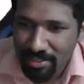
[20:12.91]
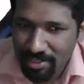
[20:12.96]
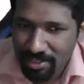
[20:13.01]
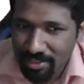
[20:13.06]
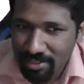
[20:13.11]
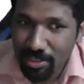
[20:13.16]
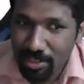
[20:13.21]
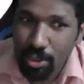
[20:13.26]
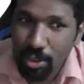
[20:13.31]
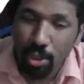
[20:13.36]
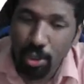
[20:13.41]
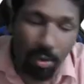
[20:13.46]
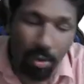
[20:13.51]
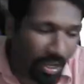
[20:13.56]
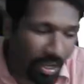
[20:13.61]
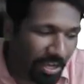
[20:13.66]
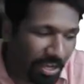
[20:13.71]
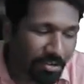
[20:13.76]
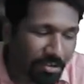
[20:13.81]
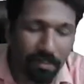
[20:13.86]

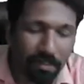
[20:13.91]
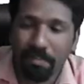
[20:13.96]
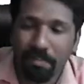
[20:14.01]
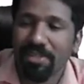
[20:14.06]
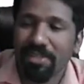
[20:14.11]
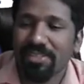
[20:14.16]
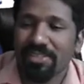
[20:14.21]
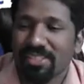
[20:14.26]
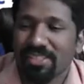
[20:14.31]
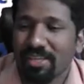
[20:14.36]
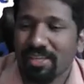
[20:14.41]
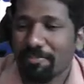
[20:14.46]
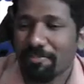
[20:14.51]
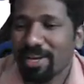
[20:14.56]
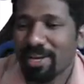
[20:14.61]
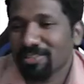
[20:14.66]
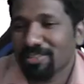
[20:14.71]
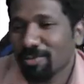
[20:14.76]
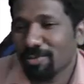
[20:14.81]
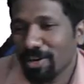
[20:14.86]
08 rupees is the
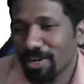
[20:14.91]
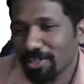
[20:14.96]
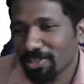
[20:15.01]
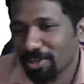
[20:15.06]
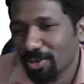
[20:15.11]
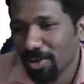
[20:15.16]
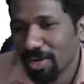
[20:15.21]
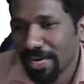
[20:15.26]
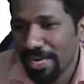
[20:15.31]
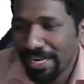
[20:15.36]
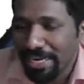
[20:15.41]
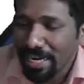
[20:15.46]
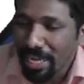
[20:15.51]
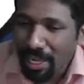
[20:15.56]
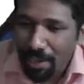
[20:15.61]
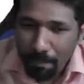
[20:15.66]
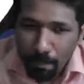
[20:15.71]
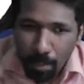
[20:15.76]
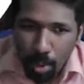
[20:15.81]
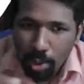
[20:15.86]
price for a chocolate.
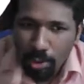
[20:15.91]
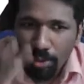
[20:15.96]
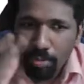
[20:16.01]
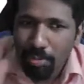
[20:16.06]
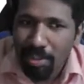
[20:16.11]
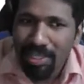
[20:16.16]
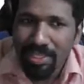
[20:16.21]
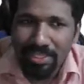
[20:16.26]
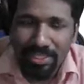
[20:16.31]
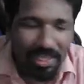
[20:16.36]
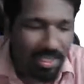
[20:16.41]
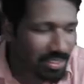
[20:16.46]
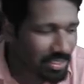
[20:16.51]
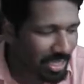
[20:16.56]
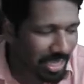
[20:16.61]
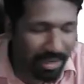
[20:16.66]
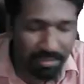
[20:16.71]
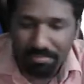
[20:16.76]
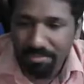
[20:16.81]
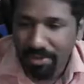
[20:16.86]
Both
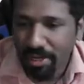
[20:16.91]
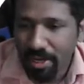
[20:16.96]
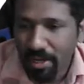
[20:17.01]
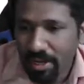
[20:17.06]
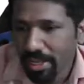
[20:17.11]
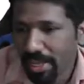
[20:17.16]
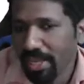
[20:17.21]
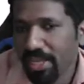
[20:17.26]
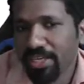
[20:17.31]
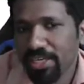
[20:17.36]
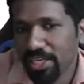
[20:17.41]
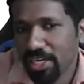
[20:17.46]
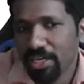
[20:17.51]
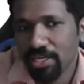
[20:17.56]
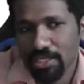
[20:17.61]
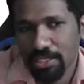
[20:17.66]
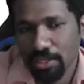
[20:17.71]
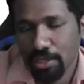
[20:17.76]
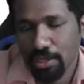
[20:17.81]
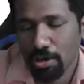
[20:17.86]
means the same. Na?
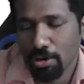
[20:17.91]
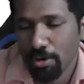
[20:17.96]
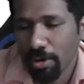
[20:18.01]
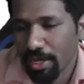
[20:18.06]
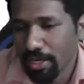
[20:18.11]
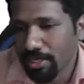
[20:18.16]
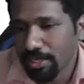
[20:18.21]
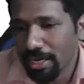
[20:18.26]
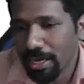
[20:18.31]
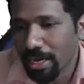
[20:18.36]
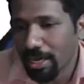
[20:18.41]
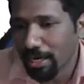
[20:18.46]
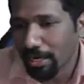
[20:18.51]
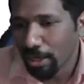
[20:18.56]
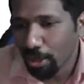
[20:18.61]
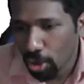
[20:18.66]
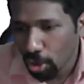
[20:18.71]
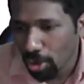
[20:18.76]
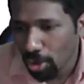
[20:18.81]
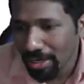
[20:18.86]
8 and 08
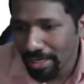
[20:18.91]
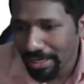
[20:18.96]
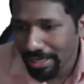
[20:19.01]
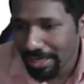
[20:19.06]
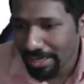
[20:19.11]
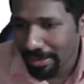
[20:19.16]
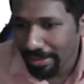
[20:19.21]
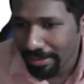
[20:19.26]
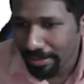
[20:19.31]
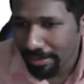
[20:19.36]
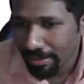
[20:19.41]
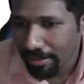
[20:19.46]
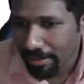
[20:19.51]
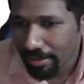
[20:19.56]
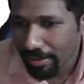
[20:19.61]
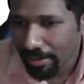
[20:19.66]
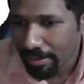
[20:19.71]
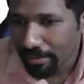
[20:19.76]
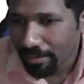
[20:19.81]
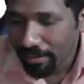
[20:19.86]
are not
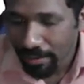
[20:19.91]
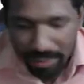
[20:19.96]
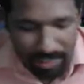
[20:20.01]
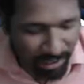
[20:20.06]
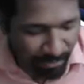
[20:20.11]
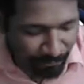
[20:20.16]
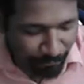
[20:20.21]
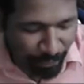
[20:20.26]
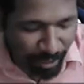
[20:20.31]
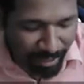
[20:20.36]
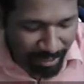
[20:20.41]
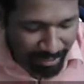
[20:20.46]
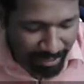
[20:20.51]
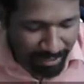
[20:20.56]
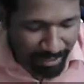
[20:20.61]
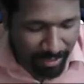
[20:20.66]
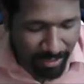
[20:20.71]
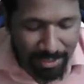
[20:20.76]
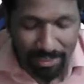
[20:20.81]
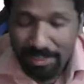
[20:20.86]
different.
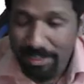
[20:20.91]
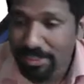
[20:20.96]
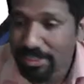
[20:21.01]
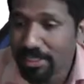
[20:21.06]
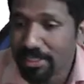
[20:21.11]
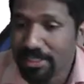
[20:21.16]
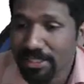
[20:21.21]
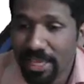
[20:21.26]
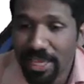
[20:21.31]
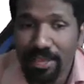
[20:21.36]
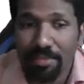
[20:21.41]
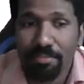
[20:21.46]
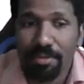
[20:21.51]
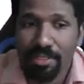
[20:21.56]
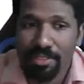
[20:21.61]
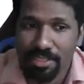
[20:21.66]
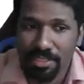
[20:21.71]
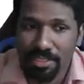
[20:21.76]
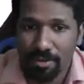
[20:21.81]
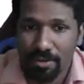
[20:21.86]
It is the same
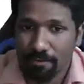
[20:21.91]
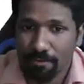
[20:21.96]
itself.